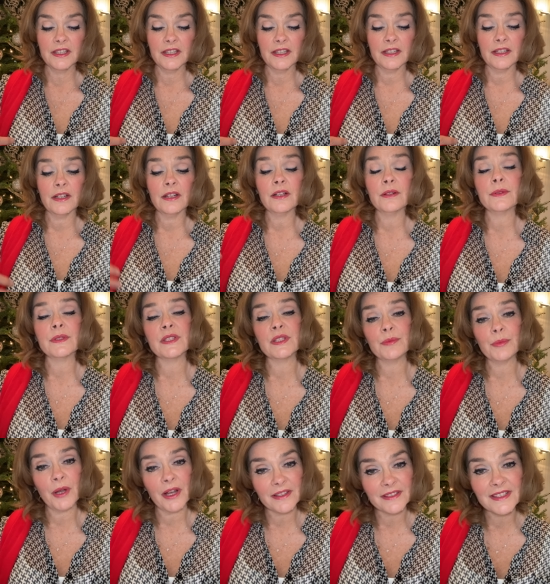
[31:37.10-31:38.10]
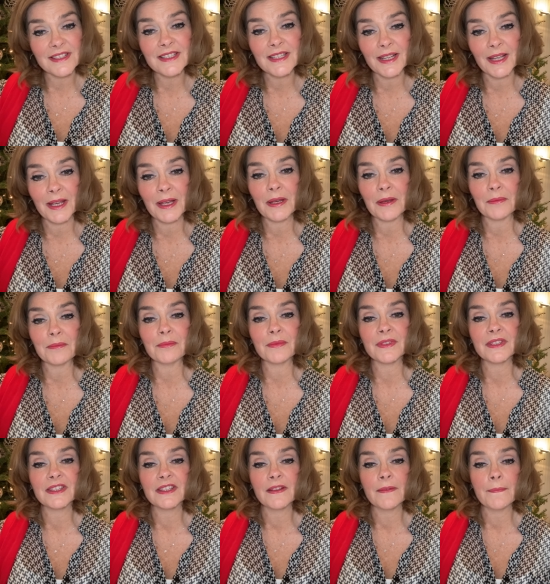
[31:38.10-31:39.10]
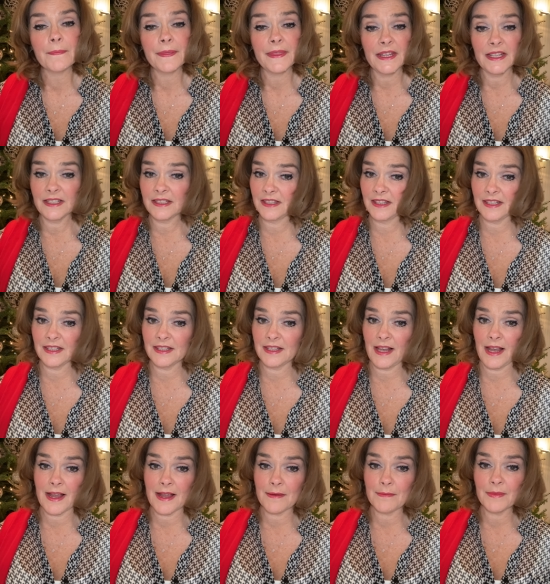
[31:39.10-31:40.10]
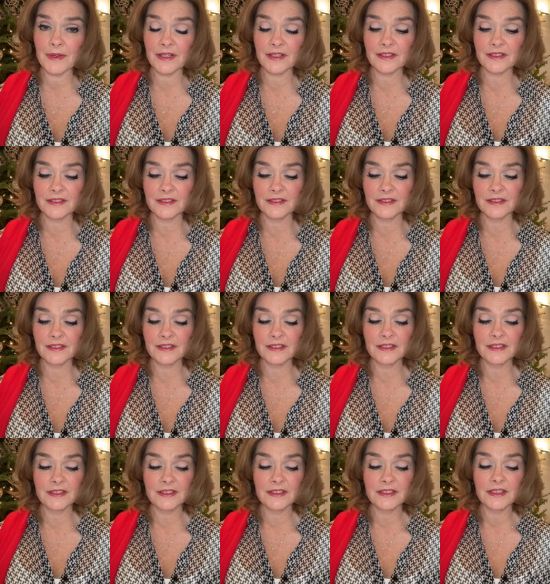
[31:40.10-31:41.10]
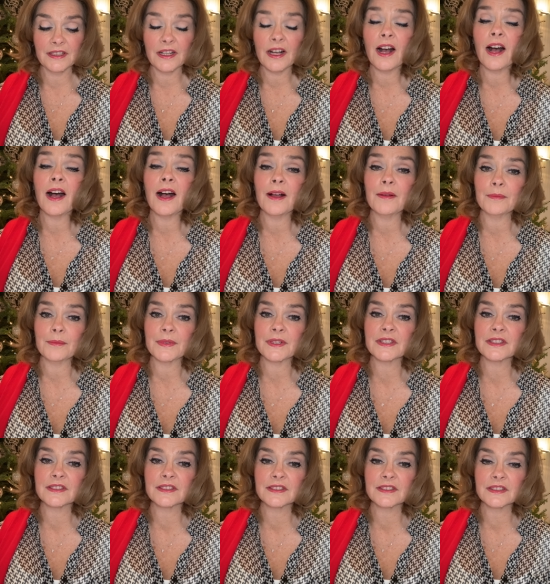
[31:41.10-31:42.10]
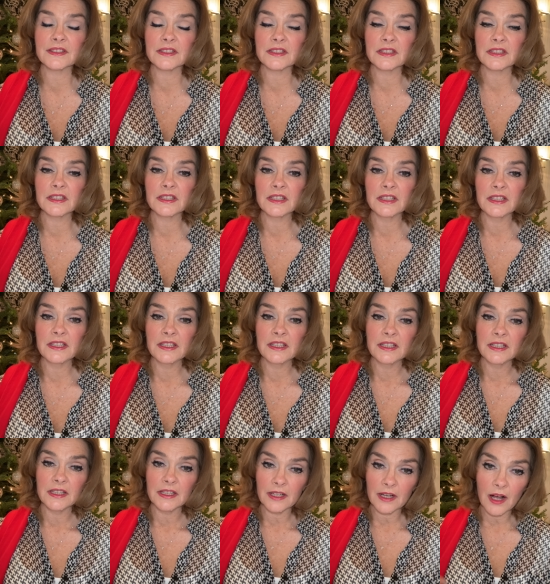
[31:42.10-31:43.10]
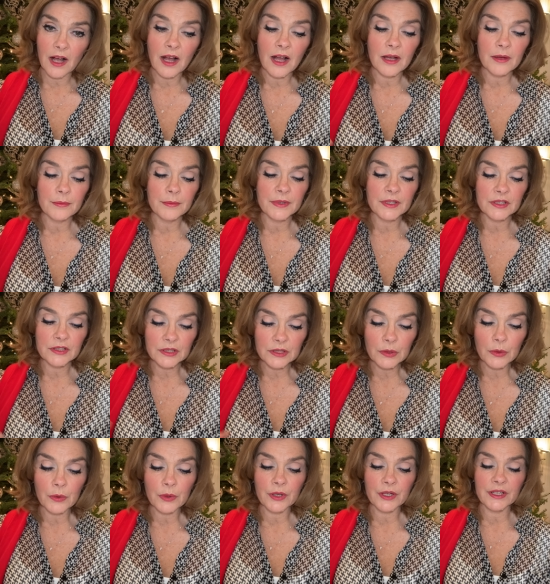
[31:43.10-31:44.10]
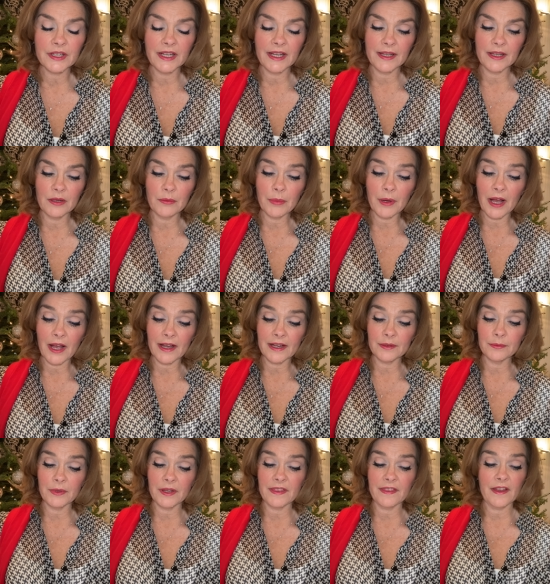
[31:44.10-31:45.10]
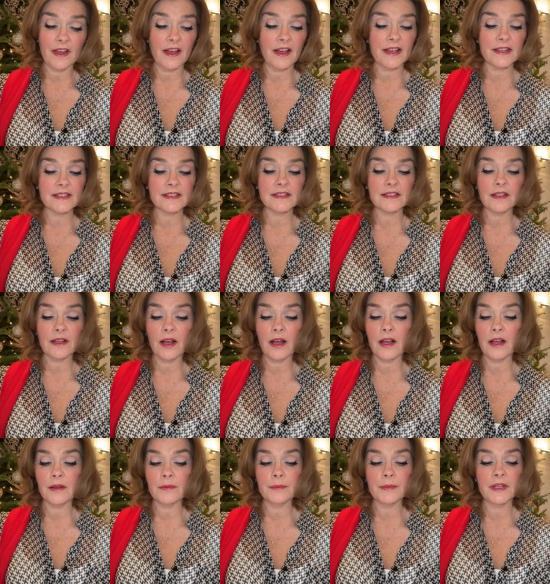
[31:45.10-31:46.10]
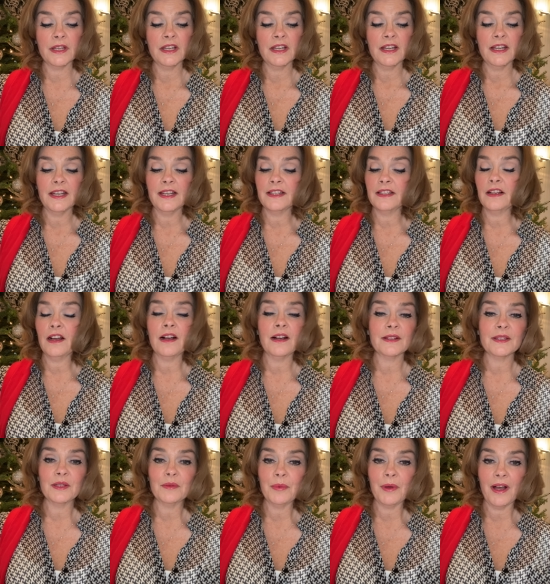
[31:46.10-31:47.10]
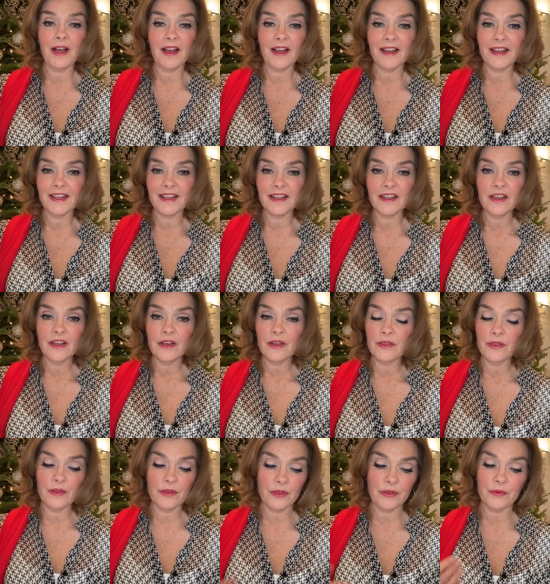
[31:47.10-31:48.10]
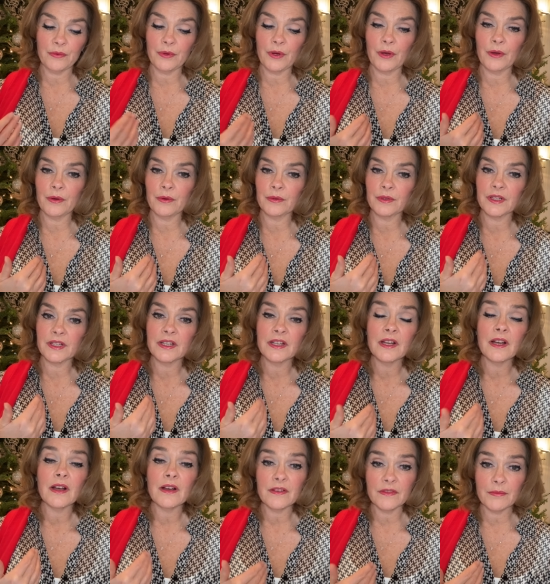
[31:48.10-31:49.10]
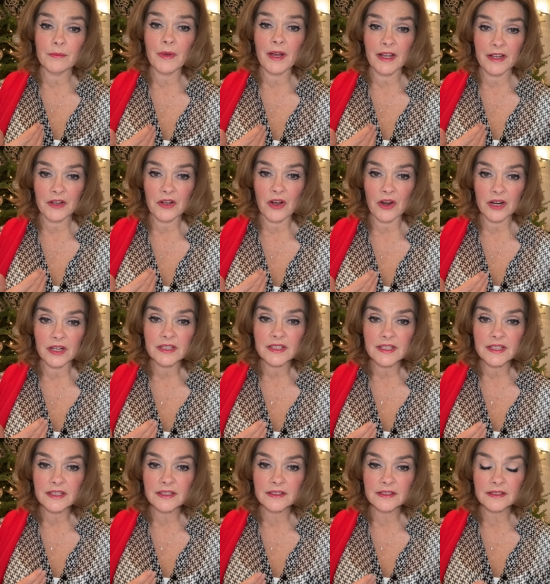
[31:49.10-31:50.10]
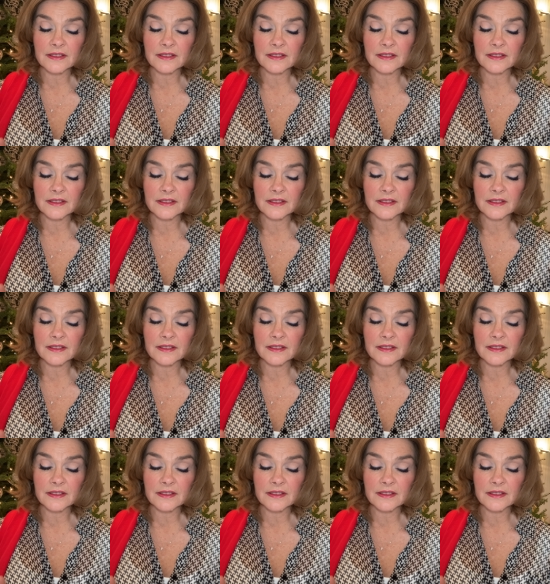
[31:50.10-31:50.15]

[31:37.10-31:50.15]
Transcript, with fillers: and our response to him is the same. Come. Come, Lord, and abide with us. Come and occupy the throne of my heart